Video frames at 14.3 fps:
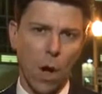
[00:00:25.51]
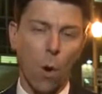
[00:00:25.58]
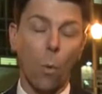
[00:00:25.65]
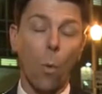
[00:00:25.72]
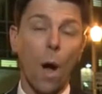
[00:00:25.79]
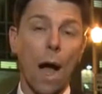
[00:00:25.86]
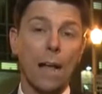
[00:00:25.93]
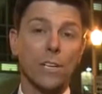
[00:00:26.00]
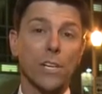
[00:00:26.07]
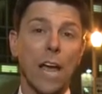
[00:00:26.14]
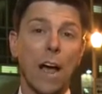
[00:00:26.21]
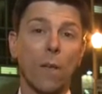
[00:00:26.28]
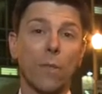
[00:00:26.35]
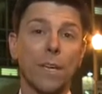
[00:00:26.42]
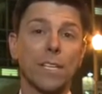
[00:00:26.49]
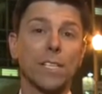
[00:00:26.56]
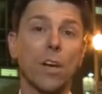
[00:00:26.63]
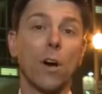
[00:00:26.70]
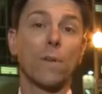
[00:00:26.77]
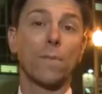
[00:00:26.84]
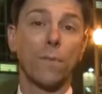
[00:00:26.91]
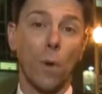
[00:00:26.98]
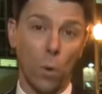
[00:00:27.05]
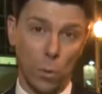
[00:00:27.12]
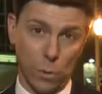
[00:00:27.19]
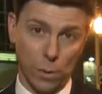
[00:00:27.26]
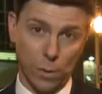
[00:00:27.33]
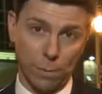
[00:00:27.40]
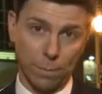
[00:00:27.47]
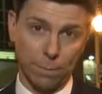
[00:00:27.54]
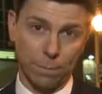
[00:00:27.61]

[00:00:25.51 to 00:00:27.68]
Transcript: Watch how this unfolds.